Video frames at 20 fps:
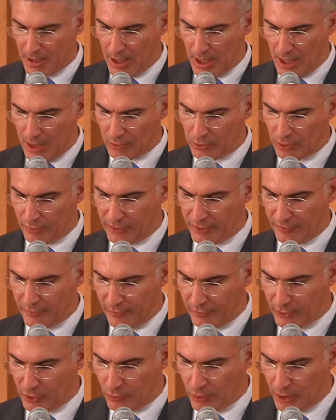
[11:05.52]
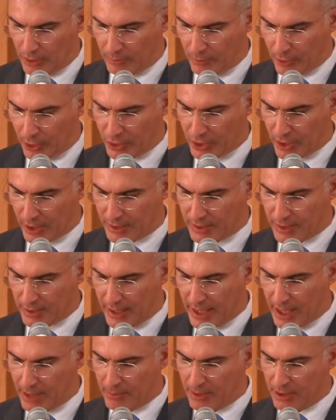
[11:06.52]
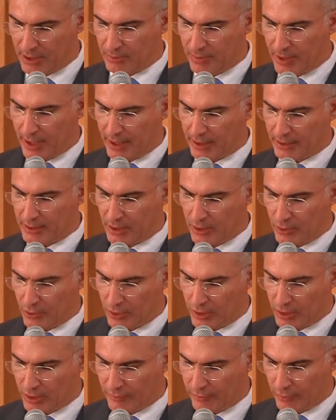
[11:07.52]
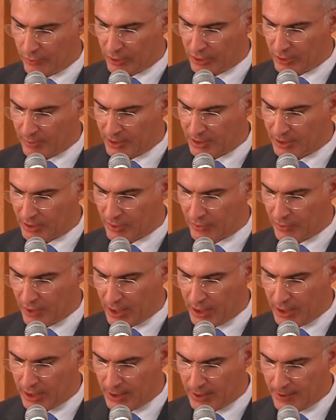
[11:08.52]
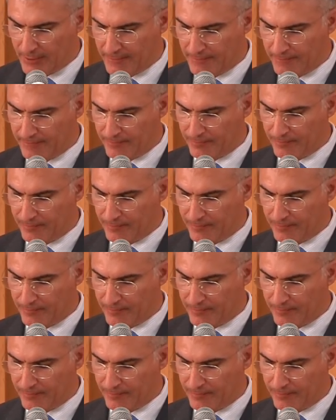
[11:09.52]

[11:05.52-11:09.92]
Out of the 51 projects labeled by the Union for the Mediterranean,